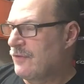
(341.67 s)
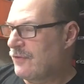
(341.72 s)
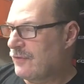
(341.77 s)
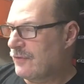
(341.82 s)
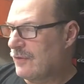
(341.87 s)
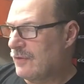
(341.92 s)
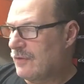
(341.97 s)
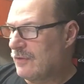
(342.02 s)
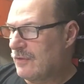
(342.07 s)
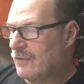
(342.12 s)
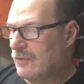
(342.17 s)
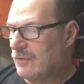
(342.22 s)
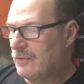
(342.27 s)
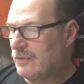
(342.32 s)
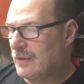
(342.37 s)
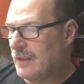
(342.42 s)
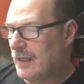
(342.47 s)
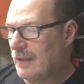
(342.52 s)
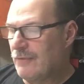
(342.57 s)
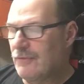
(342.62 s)
So
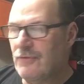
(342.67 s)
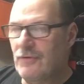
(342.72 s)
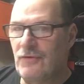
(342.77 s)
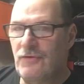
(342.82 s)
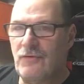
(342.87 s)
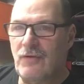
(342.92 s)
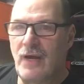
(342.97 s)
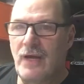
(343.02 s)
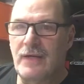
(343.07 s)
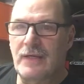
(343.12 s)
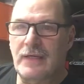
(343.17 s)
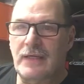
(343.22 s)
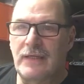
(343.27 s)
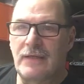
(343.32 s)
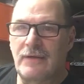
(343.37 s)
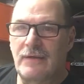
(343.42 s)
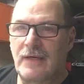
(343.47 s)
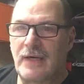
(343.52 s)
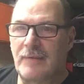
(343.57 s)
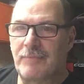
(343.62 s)
I was just trying to
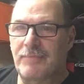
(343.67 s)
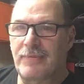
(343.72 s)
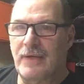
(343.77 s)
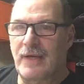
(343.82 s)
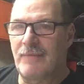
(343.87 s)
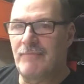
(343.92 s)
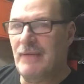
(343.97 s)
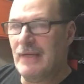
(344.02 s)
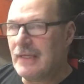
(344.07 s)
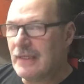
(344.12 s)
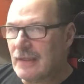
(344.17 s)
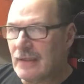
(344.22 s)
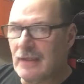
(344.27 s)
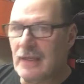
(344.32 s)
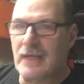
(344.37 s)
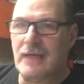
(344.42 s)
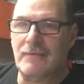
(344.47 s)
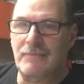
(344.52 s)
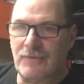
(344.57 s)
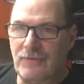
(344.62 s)
clear up. I'm making a
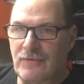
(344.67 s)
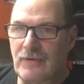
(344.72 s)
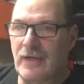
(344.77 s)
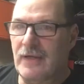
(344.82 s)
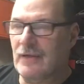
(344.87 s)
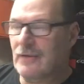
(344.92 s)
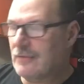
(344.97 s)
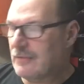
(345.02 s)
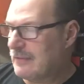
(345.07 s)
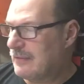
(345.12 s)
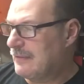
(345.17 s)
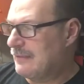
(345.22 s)
lot of mistakes.